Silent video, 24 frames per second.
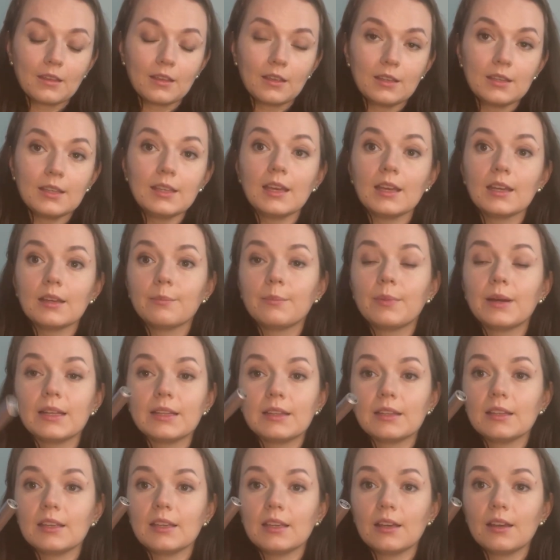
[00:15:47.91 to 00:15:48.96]
yeah, but
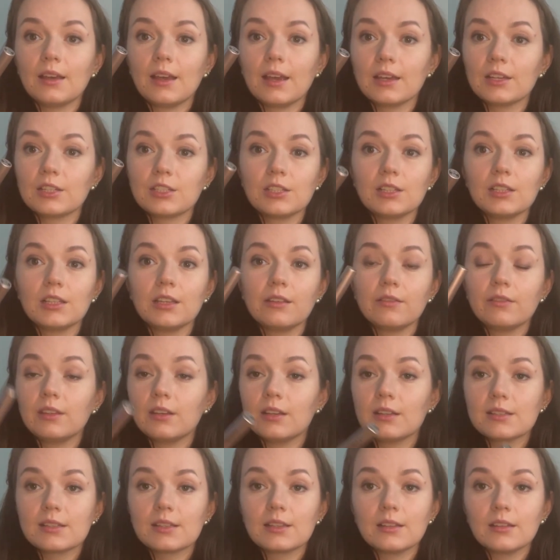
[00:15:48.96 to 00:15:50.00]
actually if
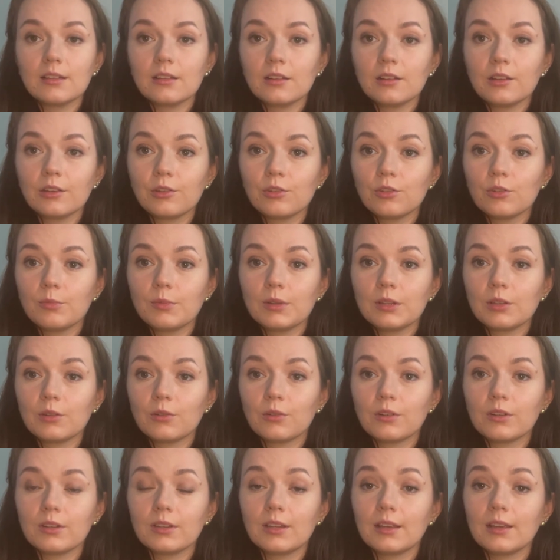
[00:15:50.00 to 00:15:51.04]
there's a little humid
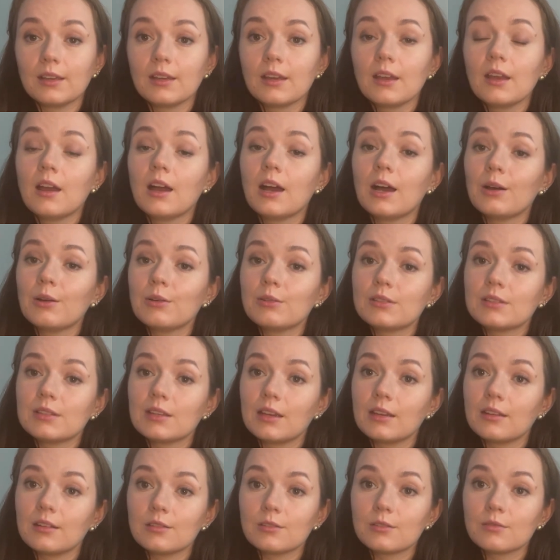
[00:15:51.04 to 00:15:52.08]
or the
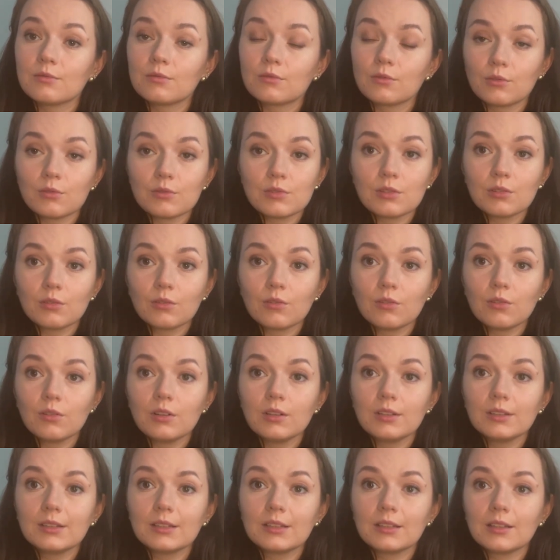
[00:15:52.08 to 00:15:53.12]
outside is frozen
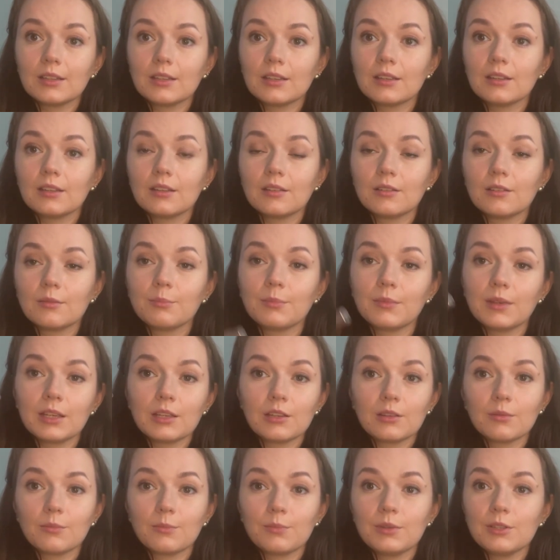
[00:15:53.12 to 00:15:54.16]
cold,
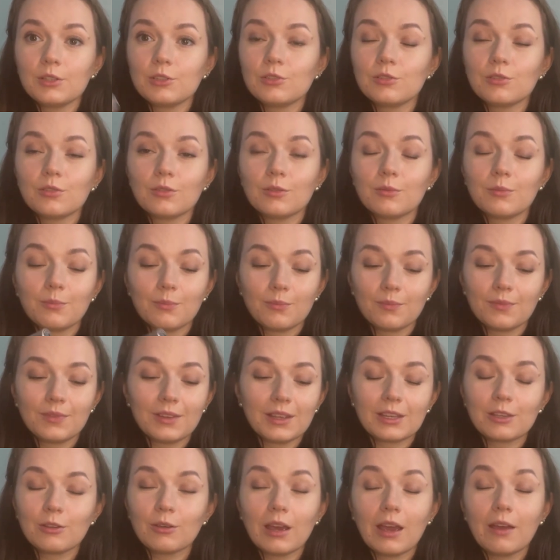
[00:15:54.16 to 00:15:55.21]
be sure
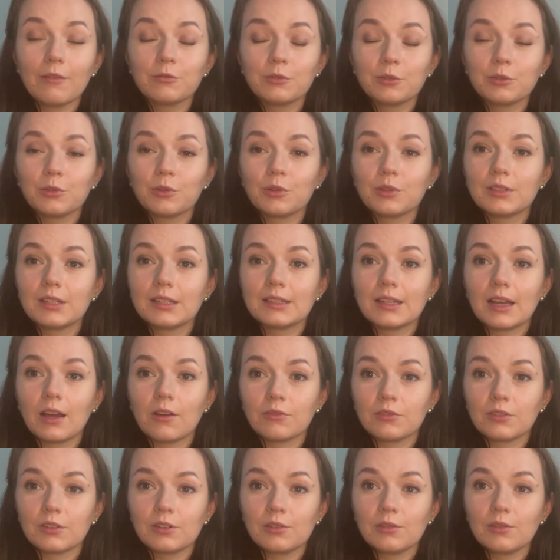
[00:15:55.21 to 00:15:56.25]
like you have to know that
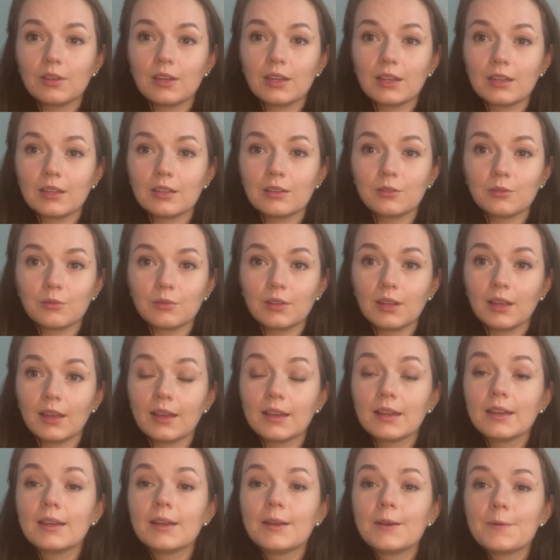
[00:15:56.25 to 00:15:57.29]
after you get into
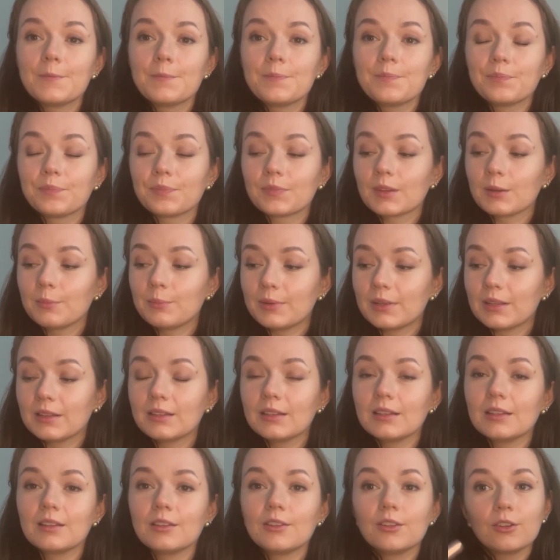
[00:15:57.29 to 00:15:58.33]
the
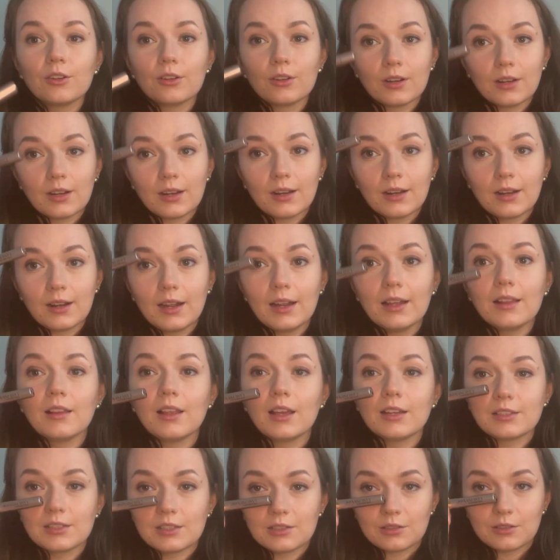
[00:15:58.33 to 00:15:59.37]
building, your
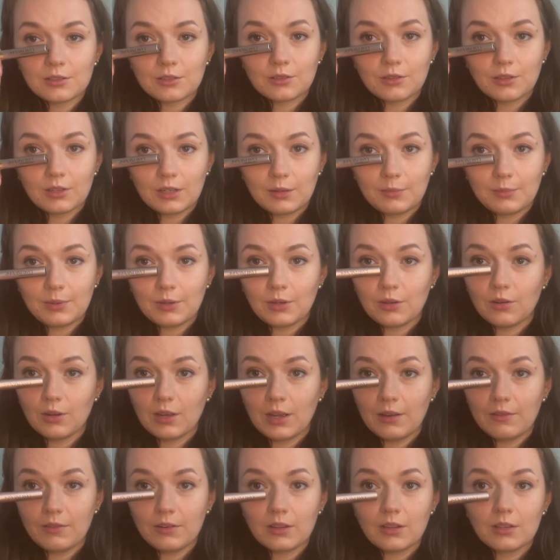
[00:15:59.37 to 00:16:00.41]
eyelashes gonna be,
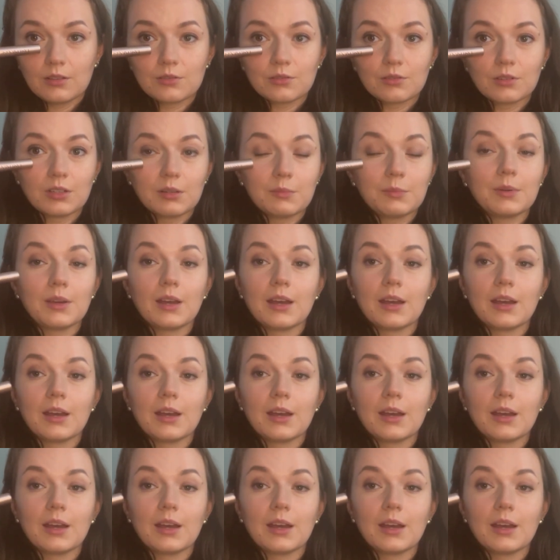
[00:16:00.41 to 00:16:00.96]
everything's gonna be